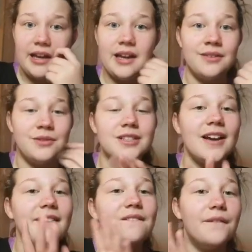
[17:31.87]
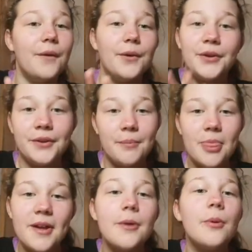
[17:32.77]
It was like 4
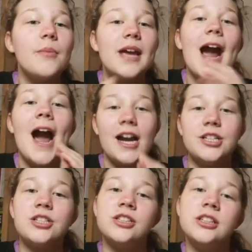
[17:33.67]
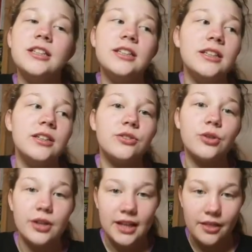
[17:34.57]
something when we actually
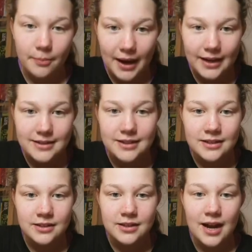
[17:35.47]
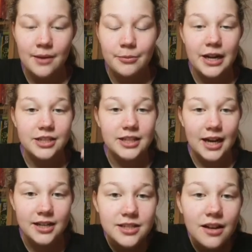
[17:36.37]
took it out of the pans and we actually
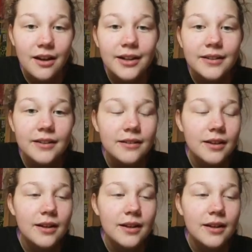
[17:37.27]
had a slice.